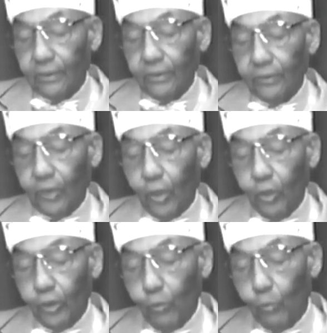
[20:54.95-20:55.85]
the
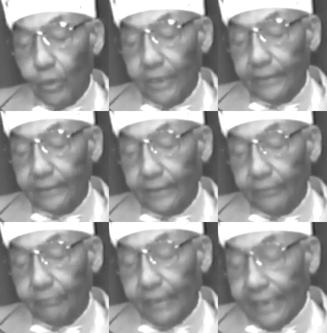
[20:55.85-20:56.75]
only one
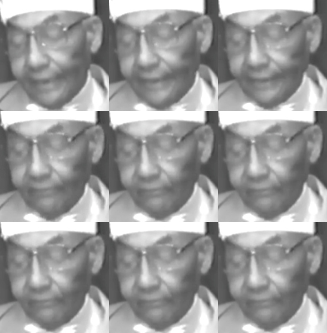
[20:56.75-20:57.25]
that made it